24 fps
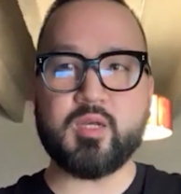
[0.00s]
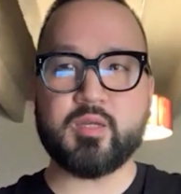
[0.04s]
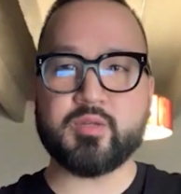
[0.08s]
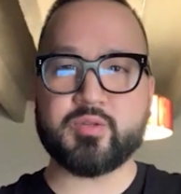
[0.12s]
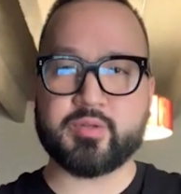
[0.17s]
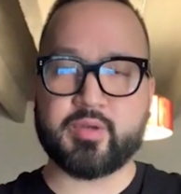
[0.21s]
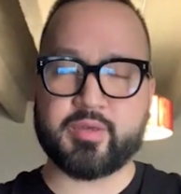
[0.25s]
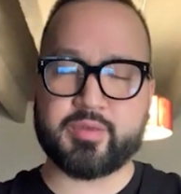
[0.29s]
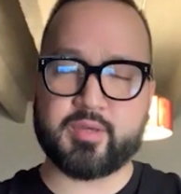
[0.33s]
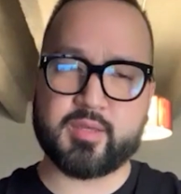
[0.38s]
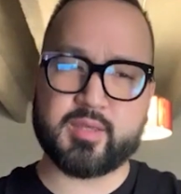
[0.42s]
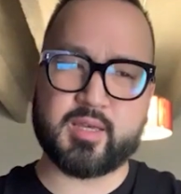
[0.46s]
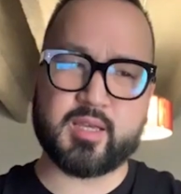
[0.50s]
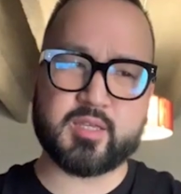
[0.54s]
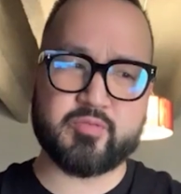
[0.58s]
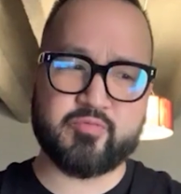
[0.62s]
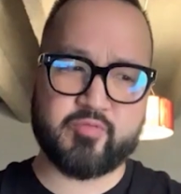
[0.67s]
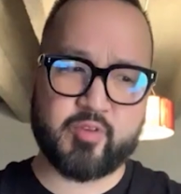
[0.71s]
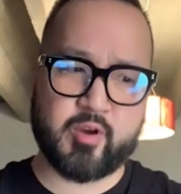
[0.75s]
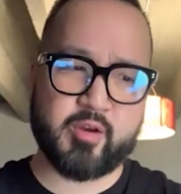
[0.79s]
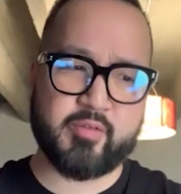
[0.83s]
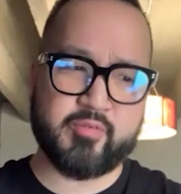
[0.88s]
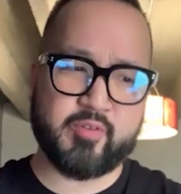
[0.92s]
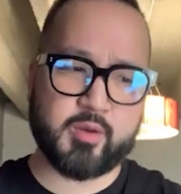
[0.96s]
So I think that's
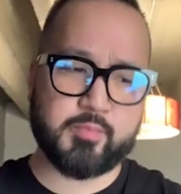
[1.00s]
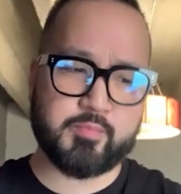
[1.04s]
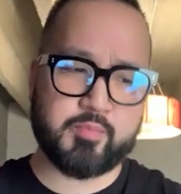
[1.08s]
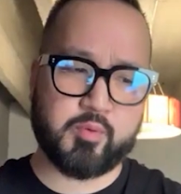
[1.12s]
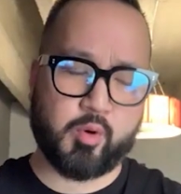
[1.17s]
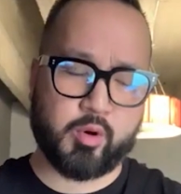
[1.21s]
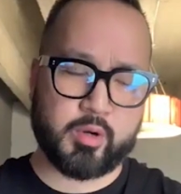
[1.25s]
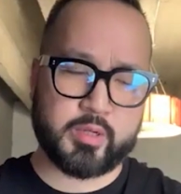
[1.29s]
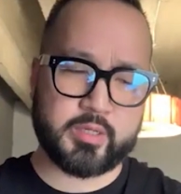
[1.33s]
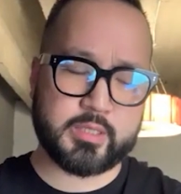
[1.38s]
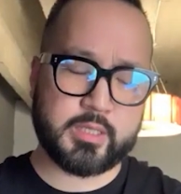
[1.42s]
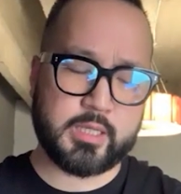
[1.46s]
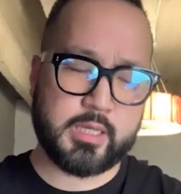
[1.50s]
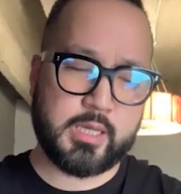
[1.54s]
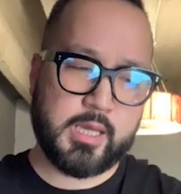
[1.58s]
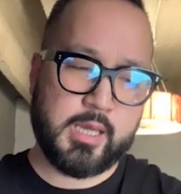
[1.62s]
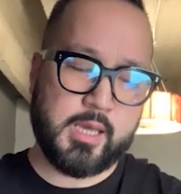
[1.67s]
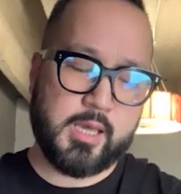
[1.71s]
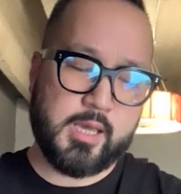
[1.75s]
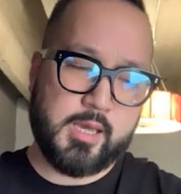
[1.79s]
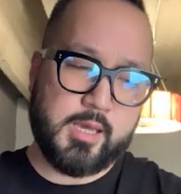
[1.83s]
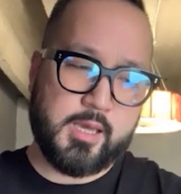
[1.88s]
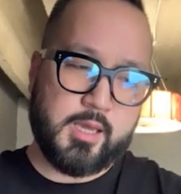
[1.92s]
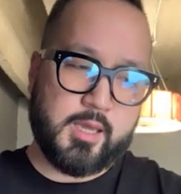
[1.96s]
very, very important.
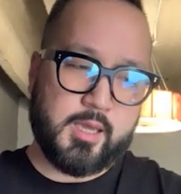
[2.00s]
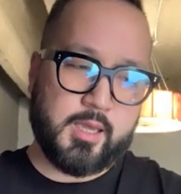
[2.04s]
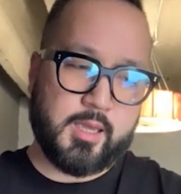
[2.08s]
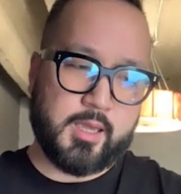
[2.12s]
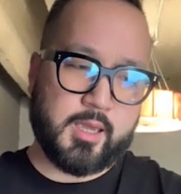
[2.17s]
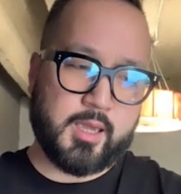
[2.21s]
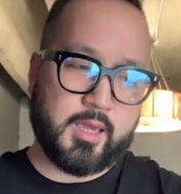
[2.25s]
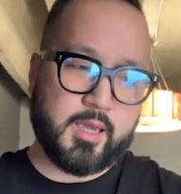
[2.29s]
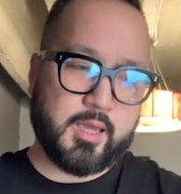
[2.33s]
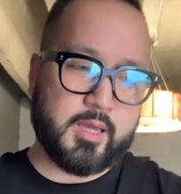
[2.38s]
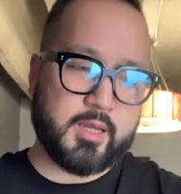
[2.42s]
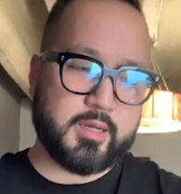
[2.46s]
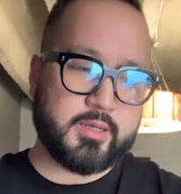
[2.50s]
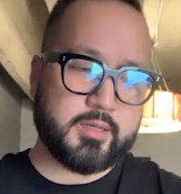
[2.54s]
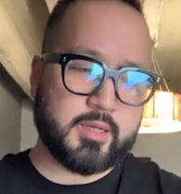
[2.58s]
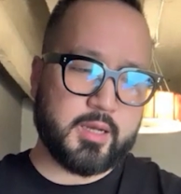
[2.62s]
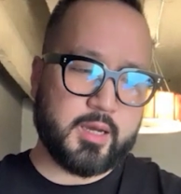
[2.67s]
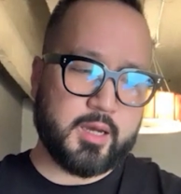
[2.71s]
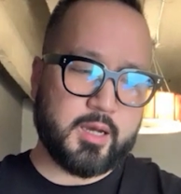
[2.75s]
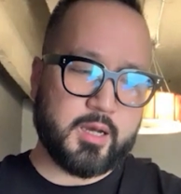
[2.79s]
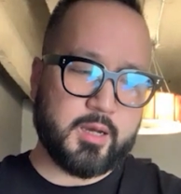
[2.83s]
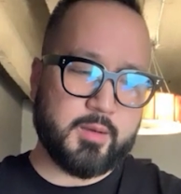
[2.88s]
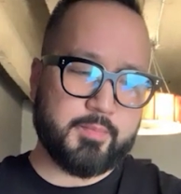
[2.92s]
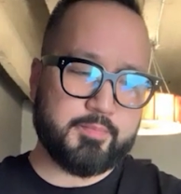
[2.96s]
And
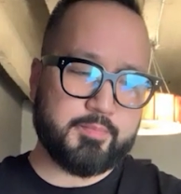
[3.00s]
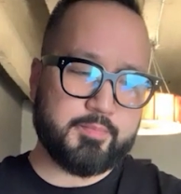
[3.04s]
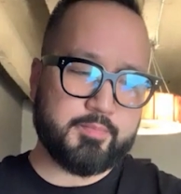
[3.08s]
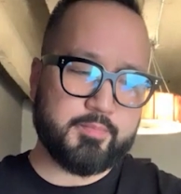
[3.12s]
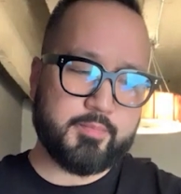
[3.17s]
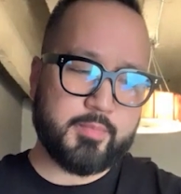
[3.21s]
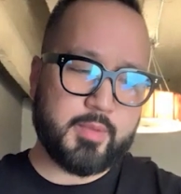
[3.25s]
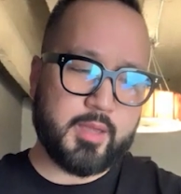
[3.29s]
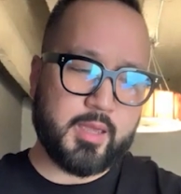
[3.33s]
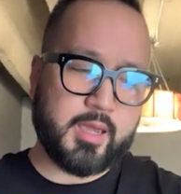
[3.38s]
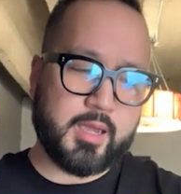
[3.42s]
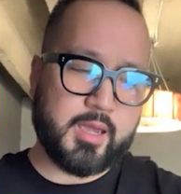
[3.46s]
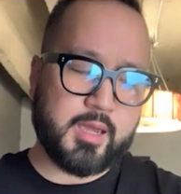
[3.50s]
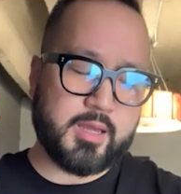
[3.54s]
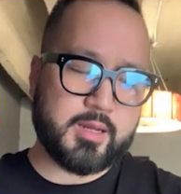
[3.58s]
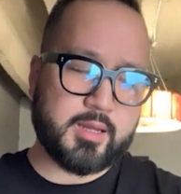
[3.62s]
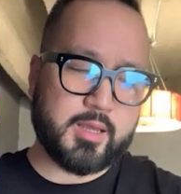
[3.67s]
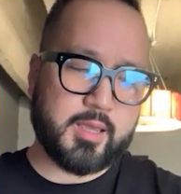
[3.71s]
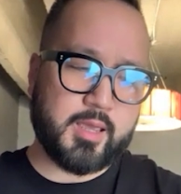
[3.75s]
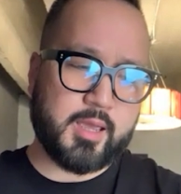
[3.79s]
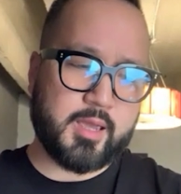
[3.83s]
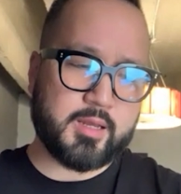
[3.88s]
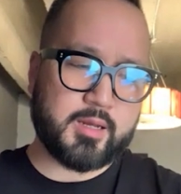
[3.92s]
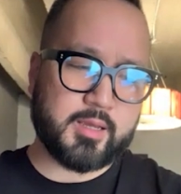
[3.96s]
um, and
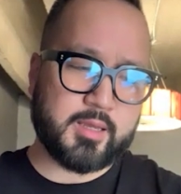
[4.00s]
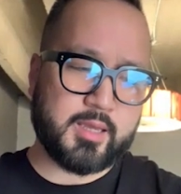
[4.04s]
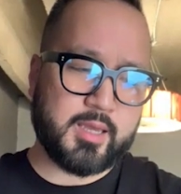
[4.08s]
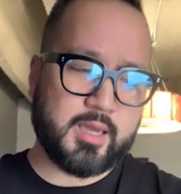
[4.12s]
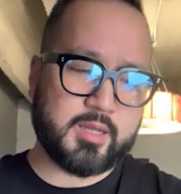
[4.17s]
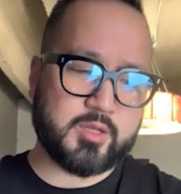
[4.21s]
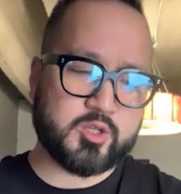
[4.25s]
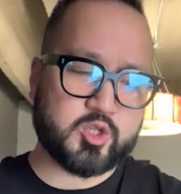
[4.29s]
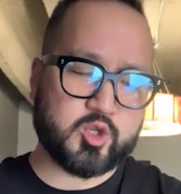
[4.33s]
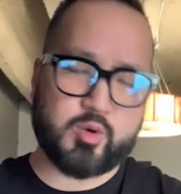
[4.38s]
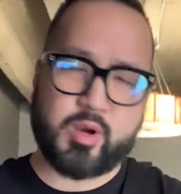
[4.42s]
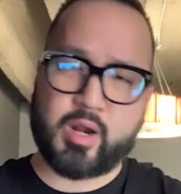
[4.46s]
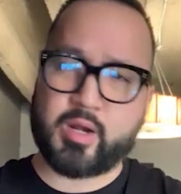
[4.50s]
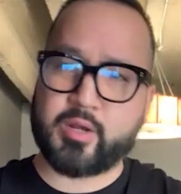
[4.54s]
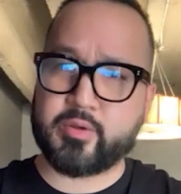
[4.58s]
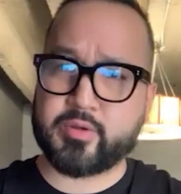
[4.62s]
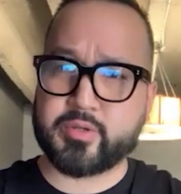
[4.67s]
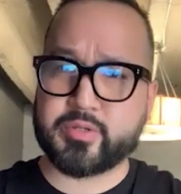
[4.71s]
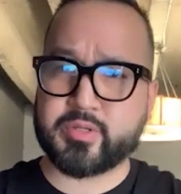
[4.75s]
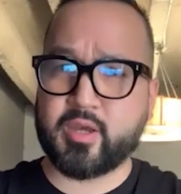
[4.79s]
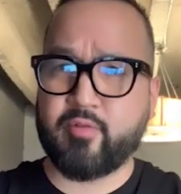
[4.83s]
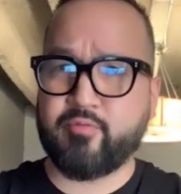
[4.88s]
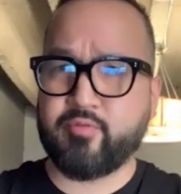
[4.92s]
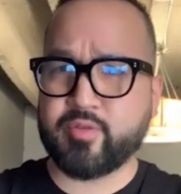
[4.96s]
and again, surrounding
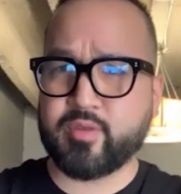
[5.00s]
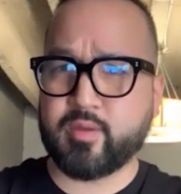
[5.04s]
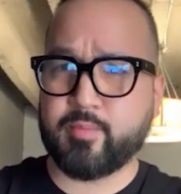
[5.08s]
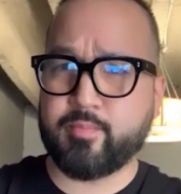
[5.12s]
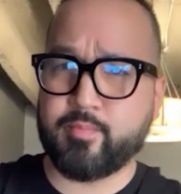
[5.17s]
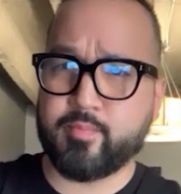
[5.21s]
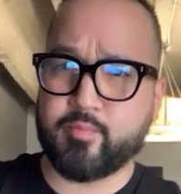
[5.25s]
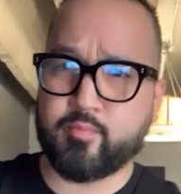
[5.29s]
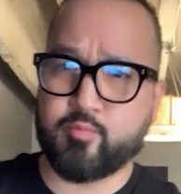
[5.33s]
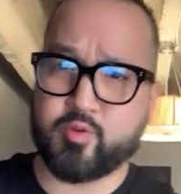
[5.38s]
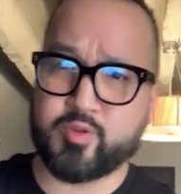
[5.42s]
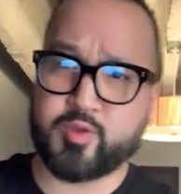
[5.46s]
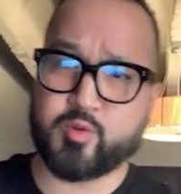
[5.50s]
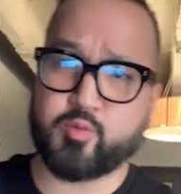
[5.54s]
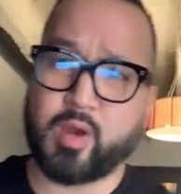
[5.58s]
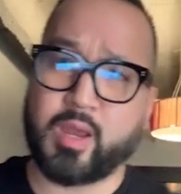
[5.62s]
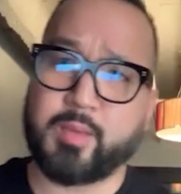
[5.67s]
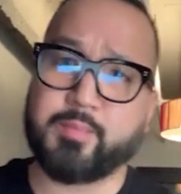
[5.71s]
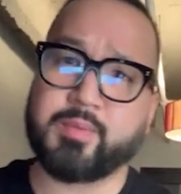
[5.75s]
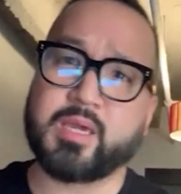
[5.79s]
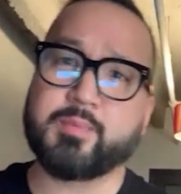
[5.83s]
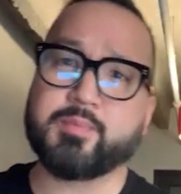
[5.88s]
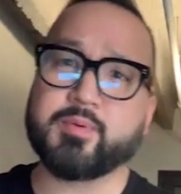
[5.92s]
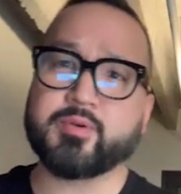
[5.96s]
yourself with the with the
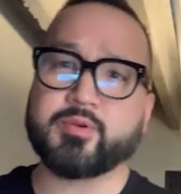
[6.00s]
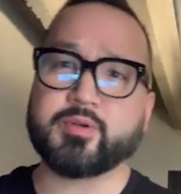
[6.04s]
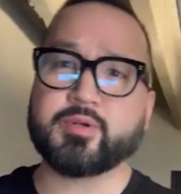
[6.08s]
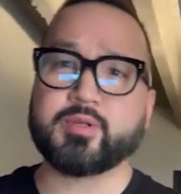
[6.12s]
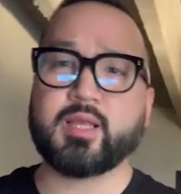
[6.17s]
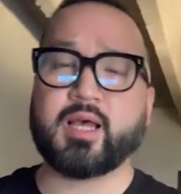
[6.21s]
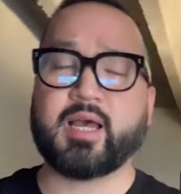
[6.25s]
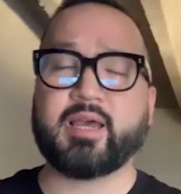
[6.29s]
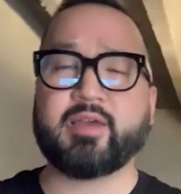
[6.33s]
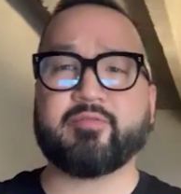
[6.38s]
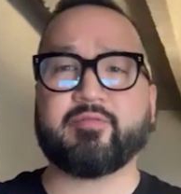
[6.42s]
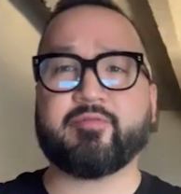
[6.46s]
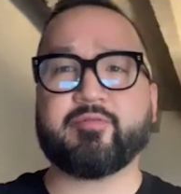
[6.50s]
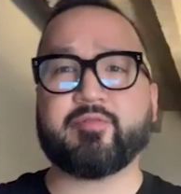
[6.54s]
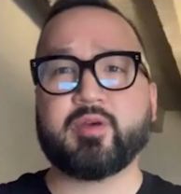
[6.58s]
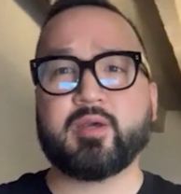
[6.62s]
right people in your life